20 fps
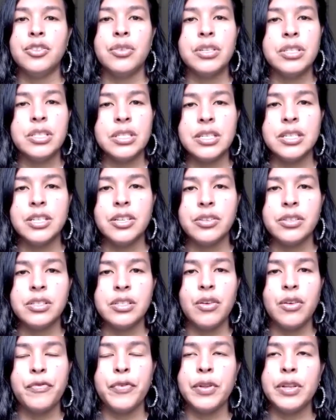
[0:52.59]
trusting
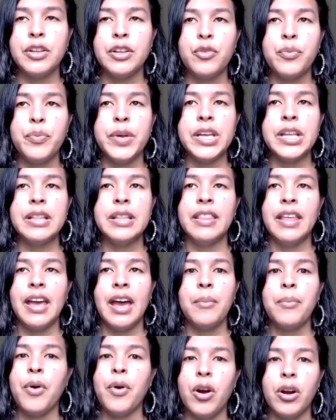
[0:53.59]
yourself a little bit,
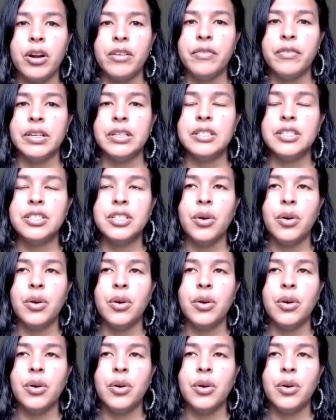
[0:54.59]
that part of us.